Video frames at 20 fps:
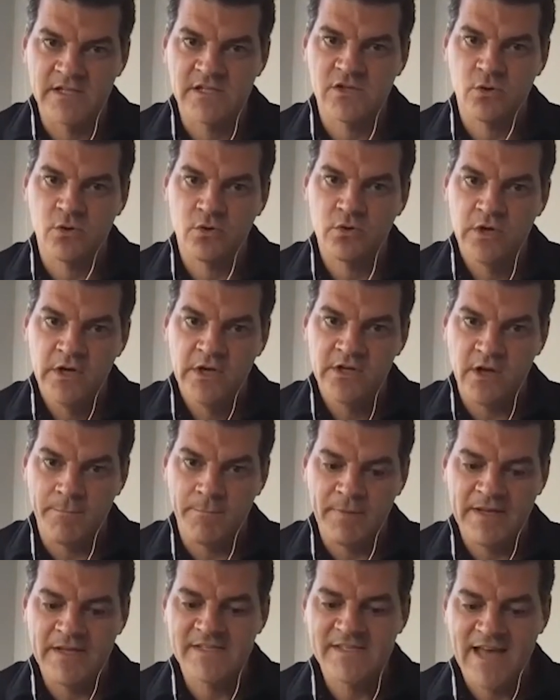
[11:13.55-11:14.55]
So
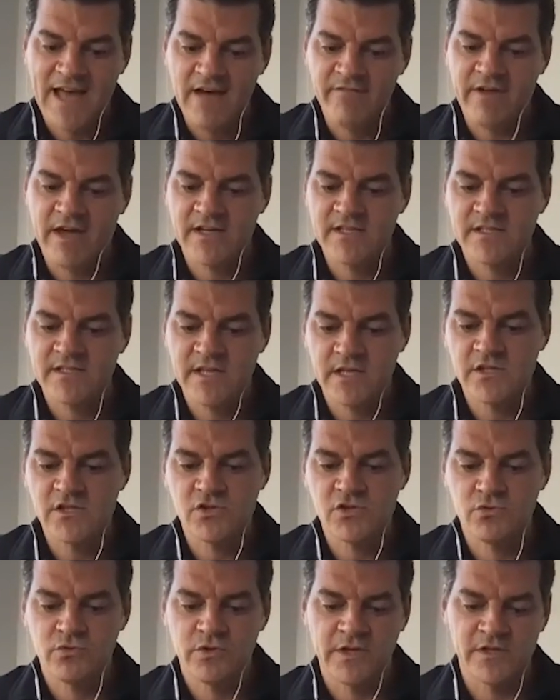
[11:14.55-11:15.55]
companies have access
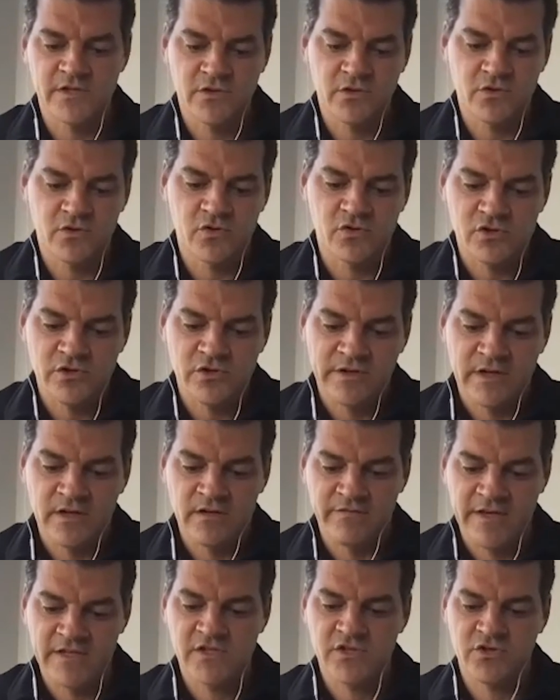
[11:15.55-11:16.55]
to institutional
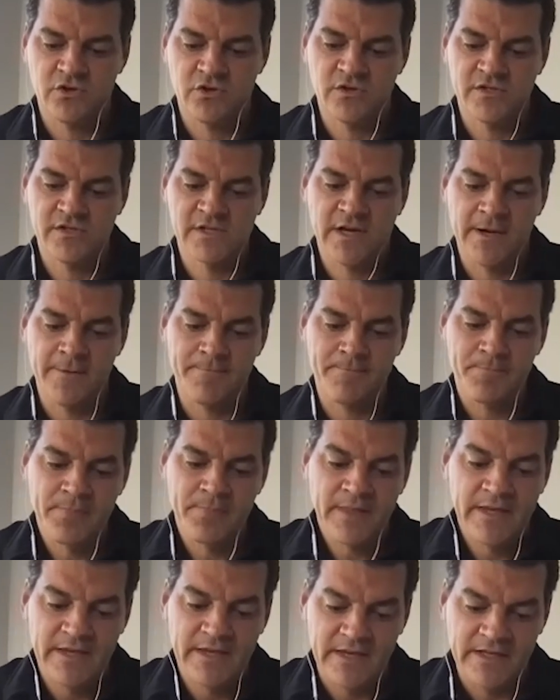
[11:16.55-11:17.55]
investors
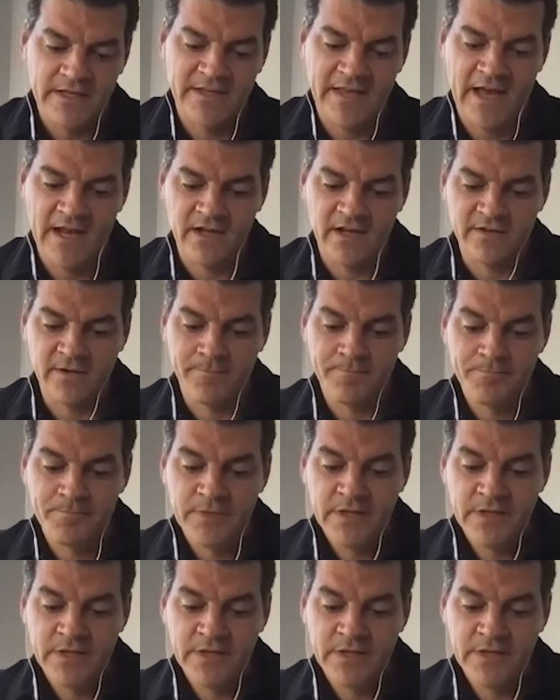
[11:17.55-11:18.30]
in Canada.